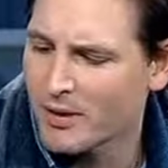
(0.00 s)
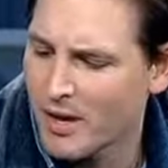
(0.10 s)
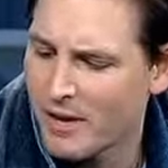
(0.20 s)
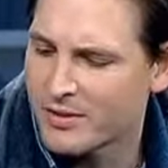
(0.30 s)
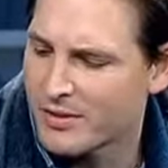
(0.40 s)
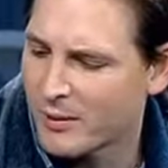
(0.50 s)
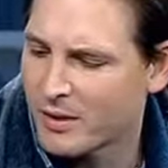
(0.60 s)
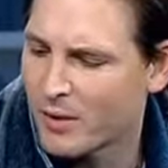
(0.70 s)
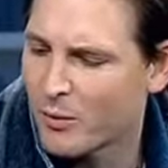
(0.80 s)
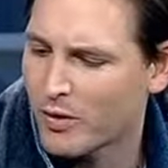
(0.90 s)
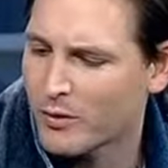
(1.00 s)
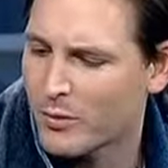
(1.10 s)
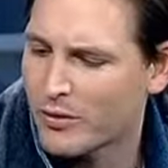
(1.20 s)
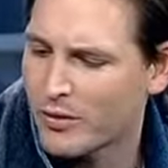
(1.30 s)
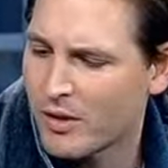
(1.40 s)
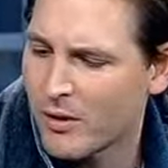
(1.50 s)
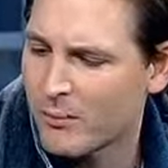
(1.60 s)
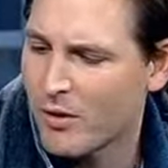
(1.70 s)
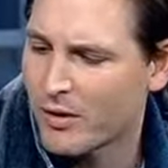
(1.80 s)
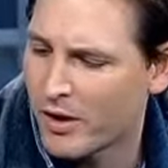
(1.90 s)
the concept, and I worked with uh,
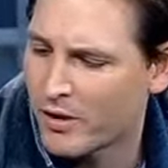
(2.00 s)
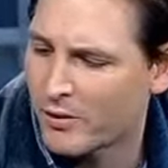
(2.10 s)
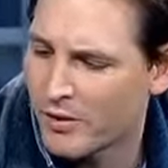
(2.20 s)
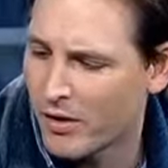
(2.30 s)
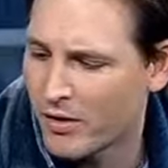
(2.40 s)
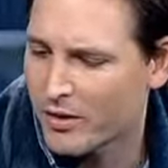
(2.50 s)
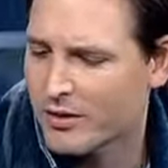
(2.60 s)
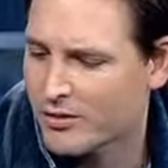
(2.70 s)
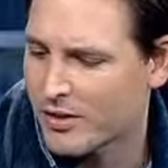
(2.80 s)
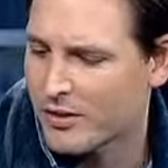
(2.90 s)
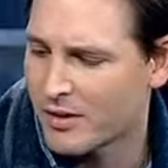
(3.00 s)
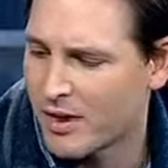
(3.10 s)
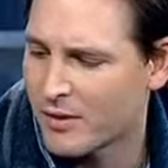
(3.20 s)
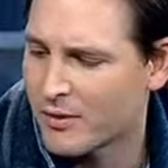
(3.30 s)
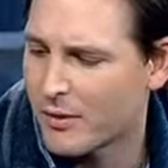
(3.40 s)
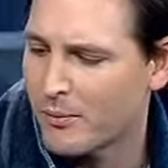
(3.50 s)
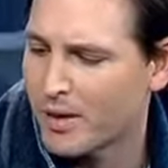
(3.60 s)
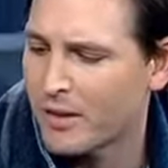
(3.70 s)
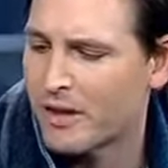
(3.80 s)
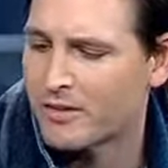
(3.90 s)
Mariano, the artist, and and uh,
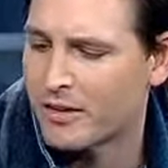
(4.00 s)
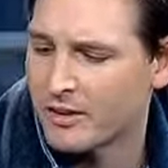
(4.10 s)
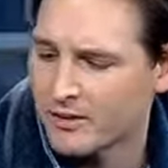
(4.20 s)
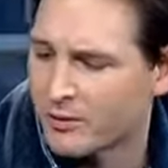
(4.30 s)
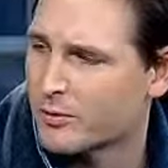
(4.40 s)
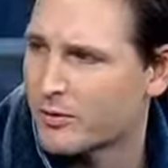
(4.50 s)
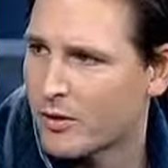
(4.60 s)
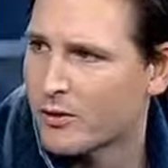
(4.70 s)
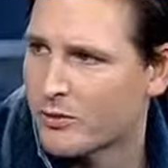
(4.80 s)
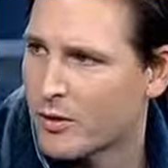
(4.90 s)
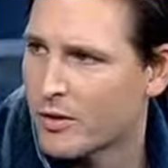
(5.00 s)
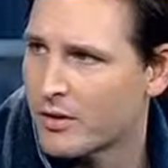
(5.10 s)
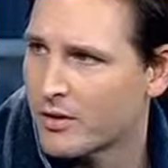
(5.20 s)
Michael Alan Nelson, who who wrote it.